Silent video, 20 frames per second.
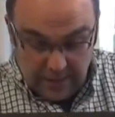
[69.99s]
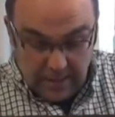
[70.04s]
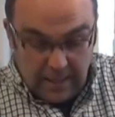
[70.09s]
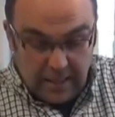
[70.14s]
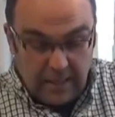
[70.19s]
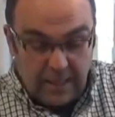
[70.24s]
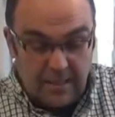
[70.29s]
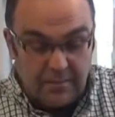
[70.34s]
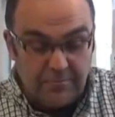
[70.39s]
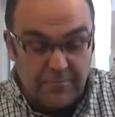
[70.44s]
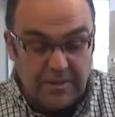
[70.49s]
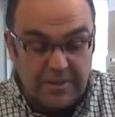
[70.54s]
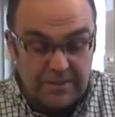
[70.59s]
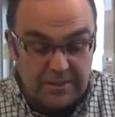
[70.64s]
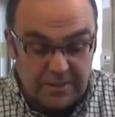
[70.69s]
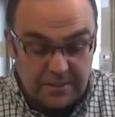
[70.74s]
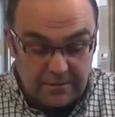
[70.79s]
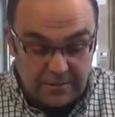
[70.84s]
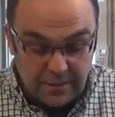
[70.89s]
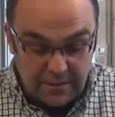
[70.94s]
And
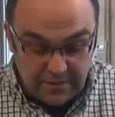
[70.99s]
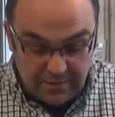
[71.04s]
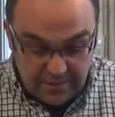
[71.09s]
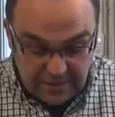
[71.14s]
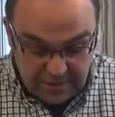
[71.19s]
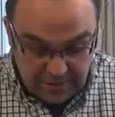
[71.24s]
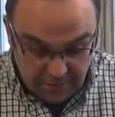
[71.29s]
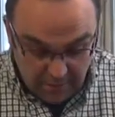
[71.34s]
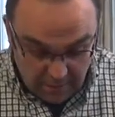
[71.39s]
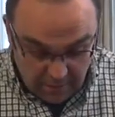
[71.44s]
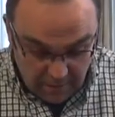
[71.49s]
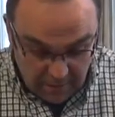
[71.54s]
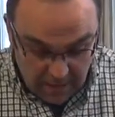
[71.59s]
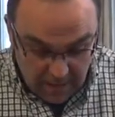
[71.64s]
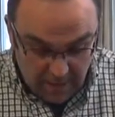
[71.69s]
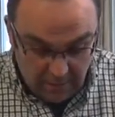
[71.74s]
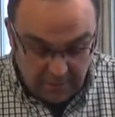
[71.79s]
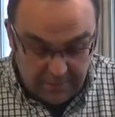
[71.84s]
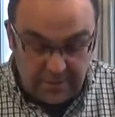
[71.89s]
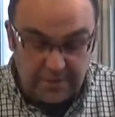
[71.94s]
basically, this will
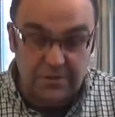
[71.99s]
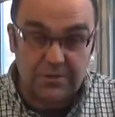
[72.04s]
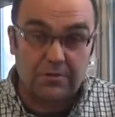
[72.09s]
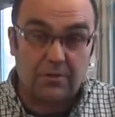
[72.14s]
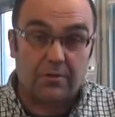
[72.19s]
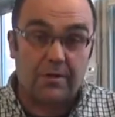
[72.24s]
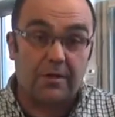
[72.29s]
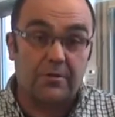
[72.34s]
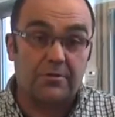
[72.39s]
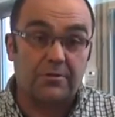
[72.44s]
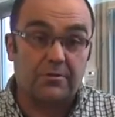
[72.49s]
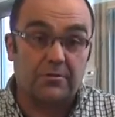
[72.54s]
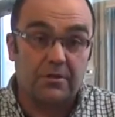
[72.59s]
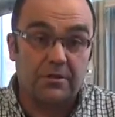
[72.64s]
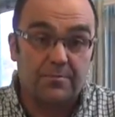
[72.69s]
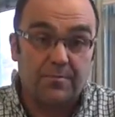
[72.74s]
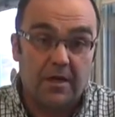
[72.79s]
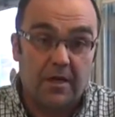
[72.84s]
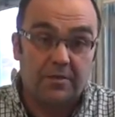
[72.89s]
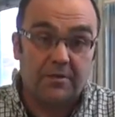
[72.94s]
allow the StorNet or
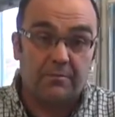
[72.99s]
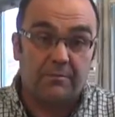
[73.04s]
storage pod